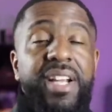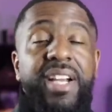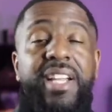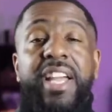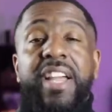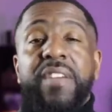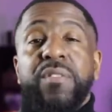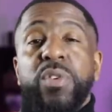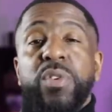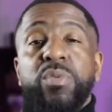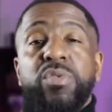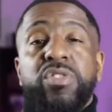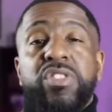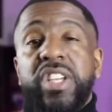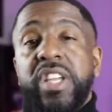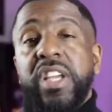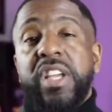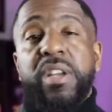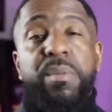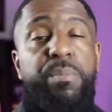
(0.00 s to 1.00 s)
I gave you
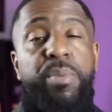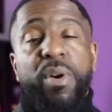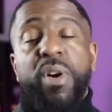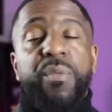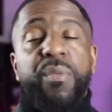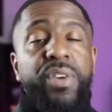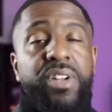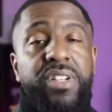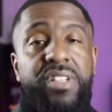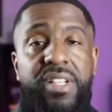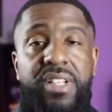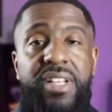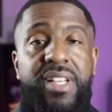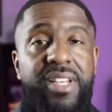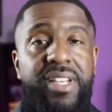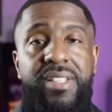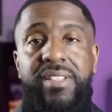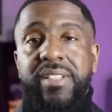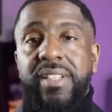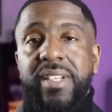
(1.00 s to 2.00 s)
10 perfect 10
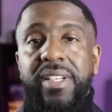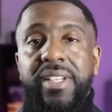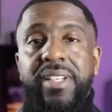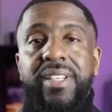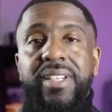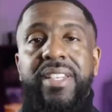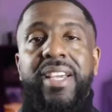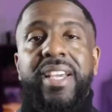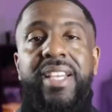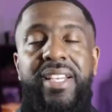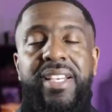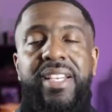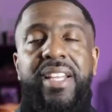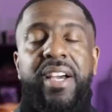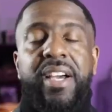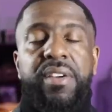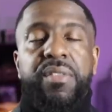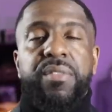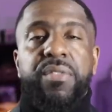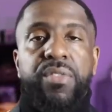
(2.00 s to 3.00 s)
out of 10 date
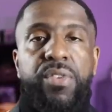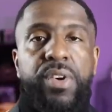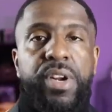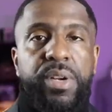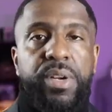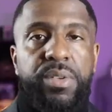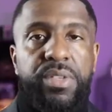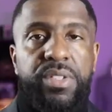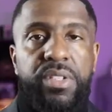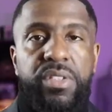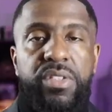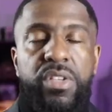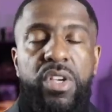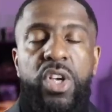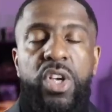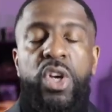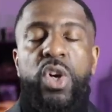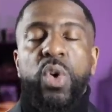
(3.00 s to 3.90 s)
night fragrances.